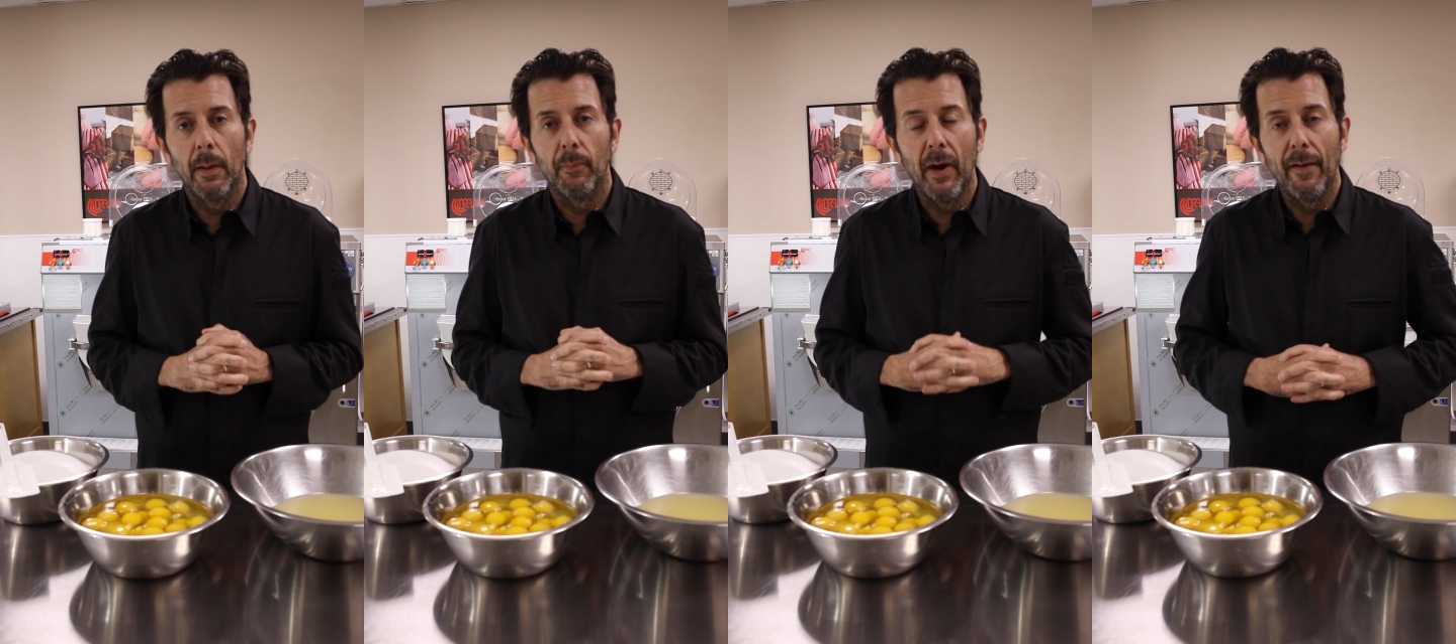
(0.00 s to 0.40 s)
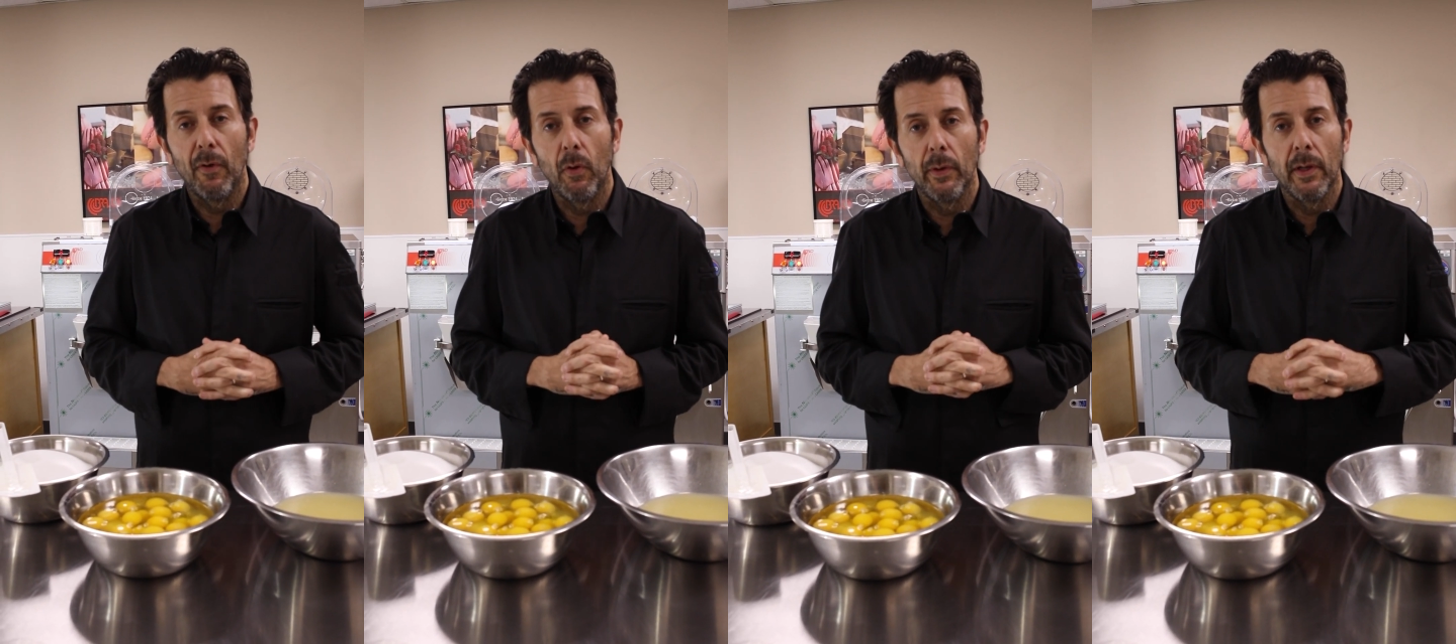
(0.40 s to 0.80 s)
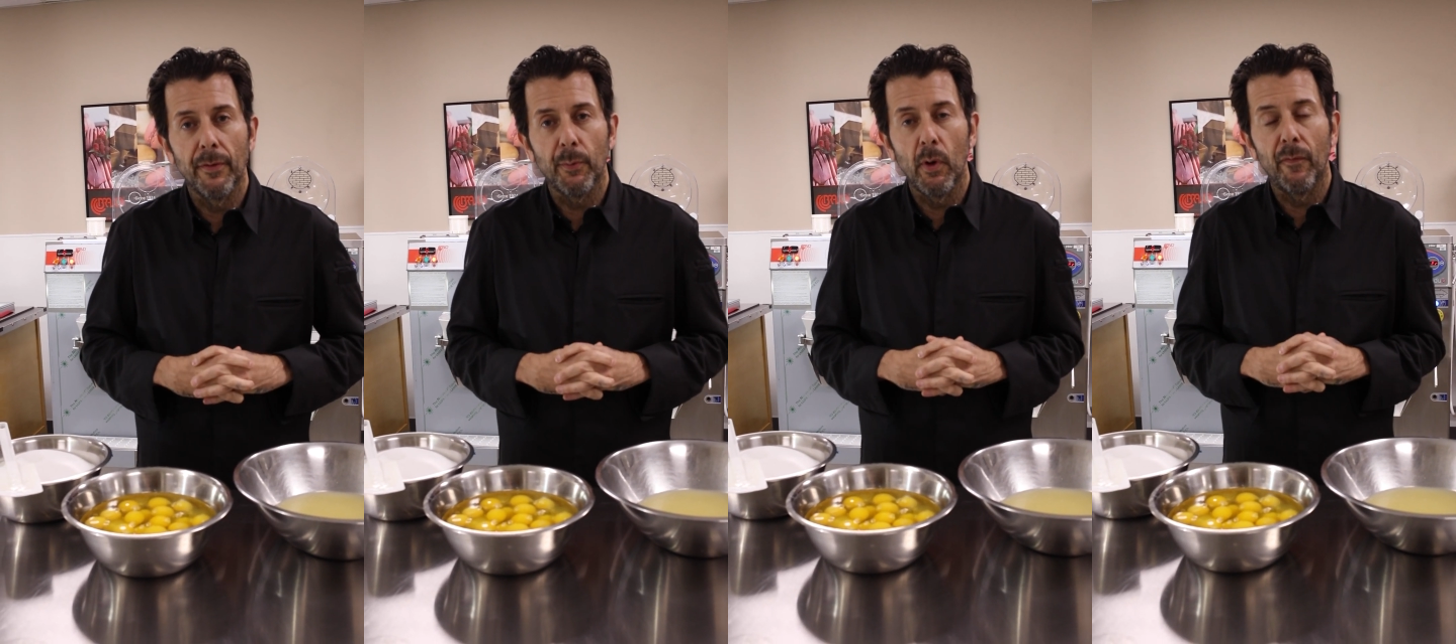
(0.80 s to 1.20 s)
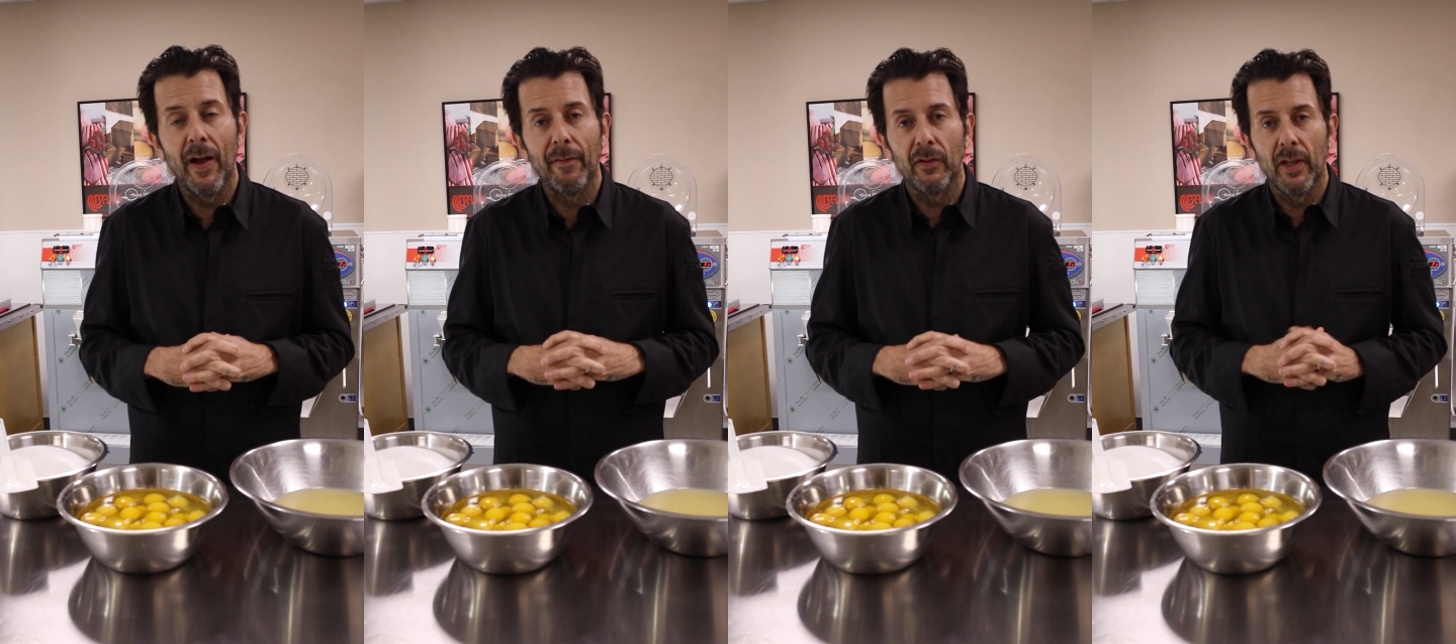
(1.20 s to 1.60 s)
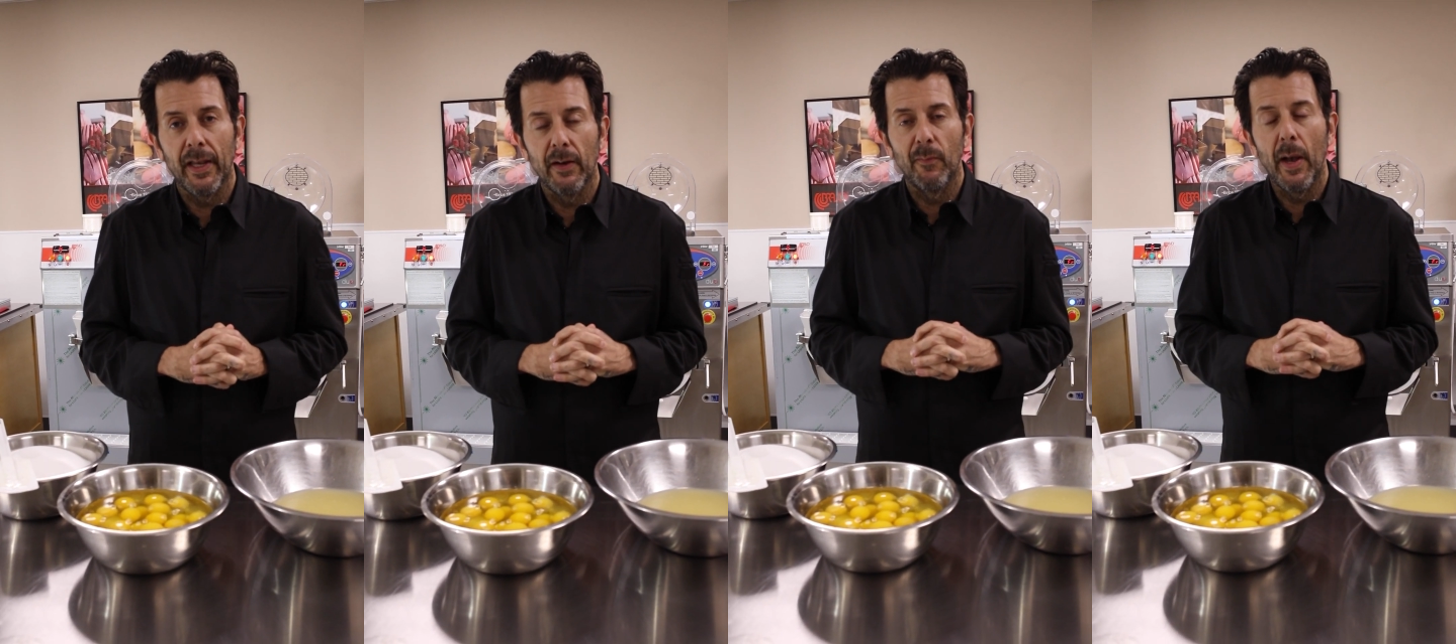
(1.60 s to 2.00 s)
Bravo 305
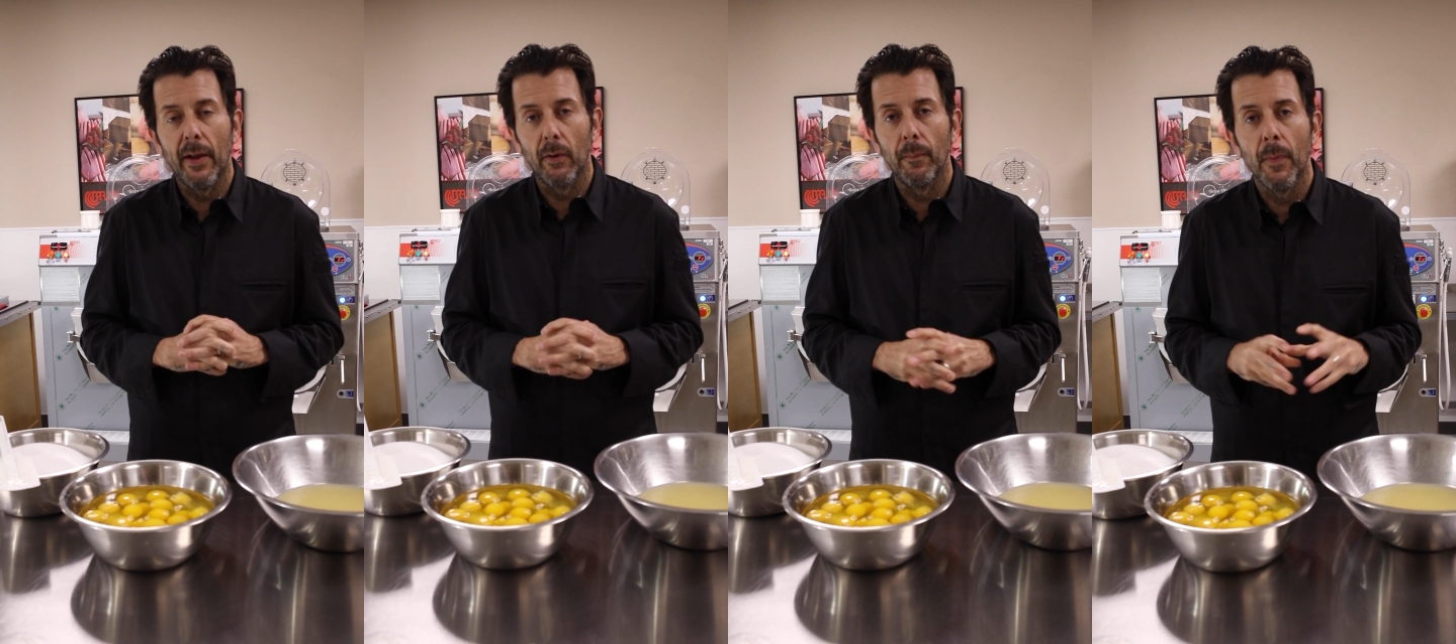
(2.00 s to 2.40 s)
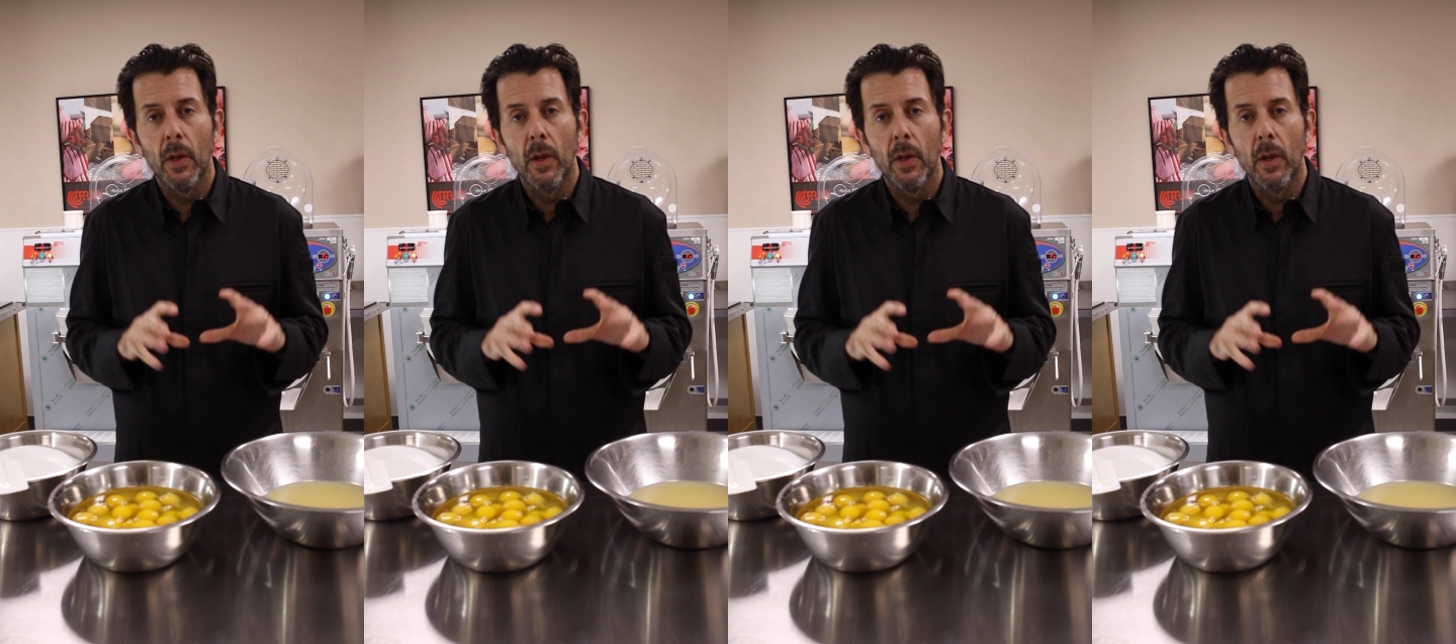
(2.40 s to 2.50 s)
Executive model,